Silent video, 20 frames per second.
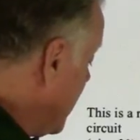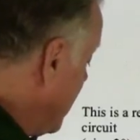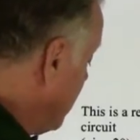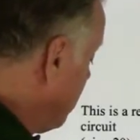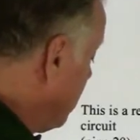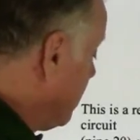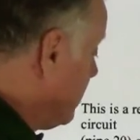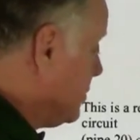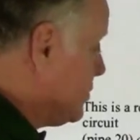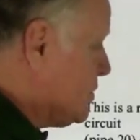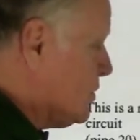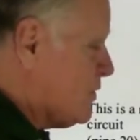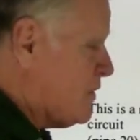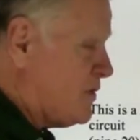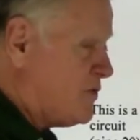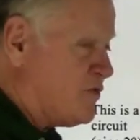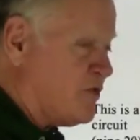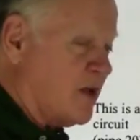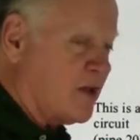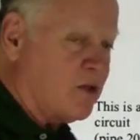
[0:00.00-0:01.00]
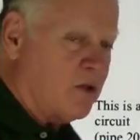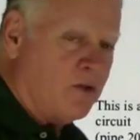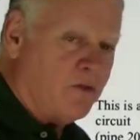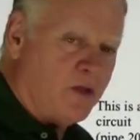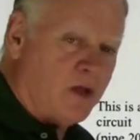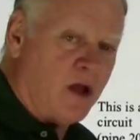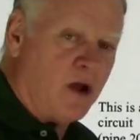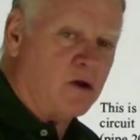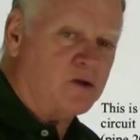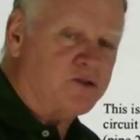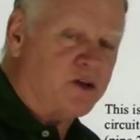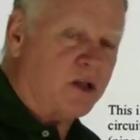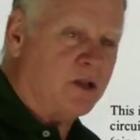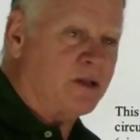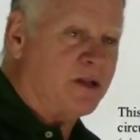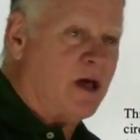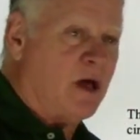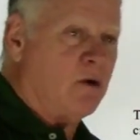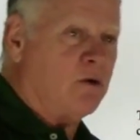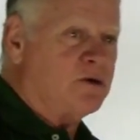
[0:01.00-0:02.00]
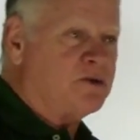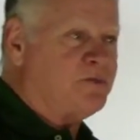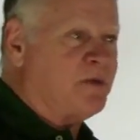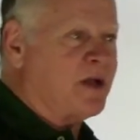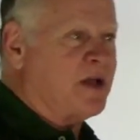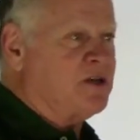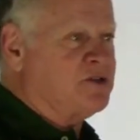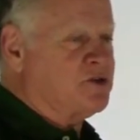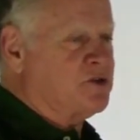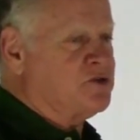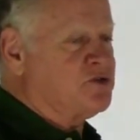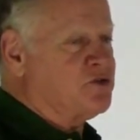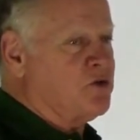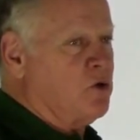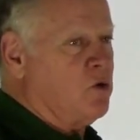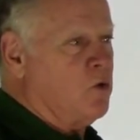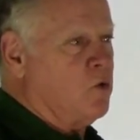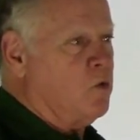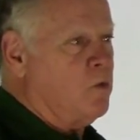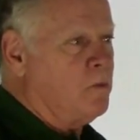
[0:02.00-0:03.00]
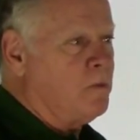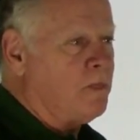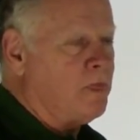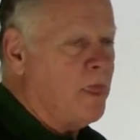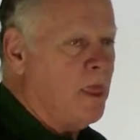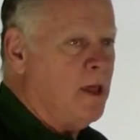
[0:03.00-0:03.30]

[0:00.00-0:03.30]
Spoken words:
And what we'll do, the signal, the air signal now, is because they're so